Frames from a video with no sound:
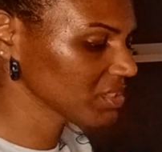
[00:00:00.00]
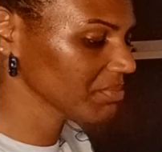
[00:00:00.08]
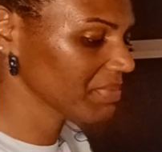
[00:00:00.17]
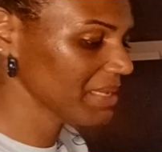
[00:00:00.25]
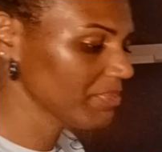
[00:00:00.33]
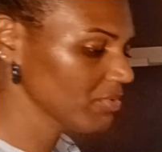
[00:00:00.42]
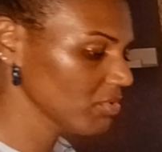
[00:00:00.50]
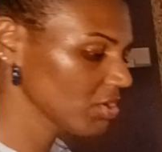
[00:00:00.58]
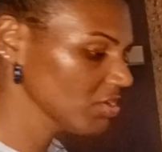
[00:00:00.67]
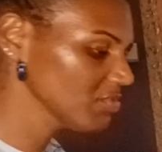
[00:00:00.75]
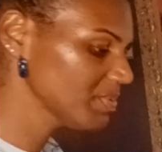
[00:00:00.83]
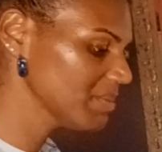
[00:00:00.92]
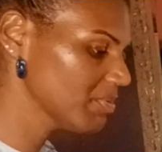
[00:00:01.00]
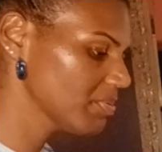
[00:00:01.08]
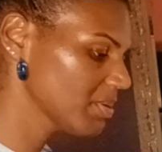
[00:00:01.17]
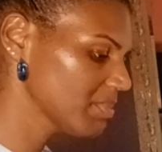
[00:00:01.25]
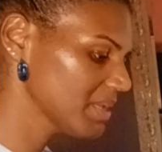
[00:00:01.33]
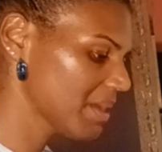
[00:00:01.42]
And people, a lot of people
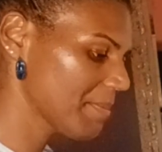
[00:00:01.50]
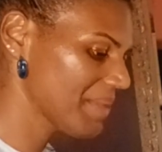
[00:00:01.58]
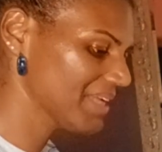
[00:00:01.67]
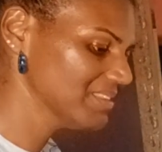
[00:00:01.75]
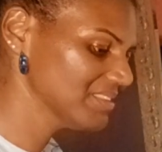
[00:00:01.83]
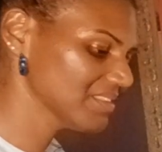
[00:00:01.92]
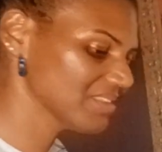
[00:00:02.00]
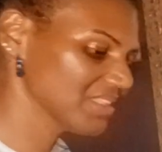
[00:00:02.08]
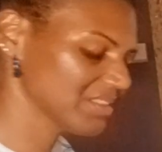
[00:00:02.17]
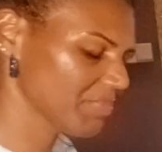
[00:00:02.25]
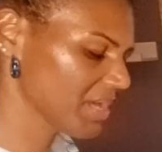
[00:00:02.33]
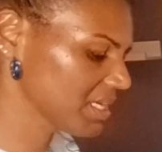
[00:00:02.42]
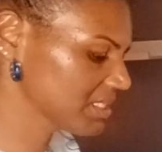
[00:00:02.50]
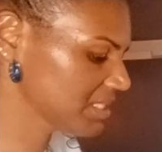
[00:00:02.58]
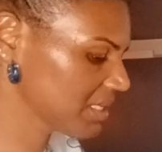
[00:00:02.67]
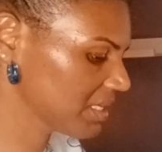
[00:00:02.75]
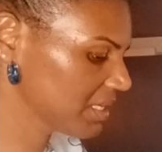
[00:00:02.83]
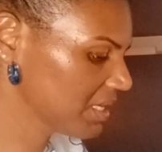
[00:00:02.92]
probably abandon this
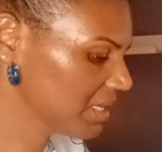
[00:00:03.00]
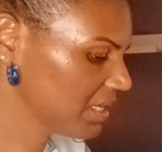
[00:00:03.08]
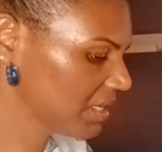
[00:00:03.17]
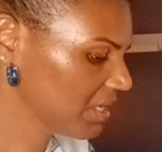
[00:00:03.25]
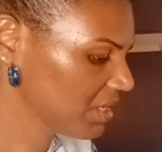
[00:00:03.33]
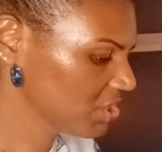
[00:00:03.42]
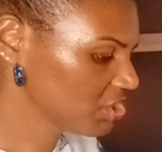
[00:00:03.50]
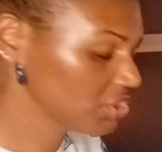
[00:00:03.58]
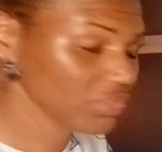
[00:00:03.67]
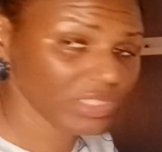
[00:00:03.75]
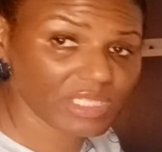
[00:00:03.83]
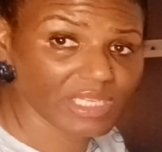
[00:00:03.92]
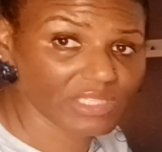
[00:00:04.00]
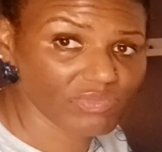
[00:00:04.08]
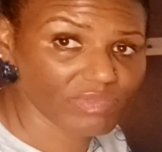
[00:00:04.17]
person due to this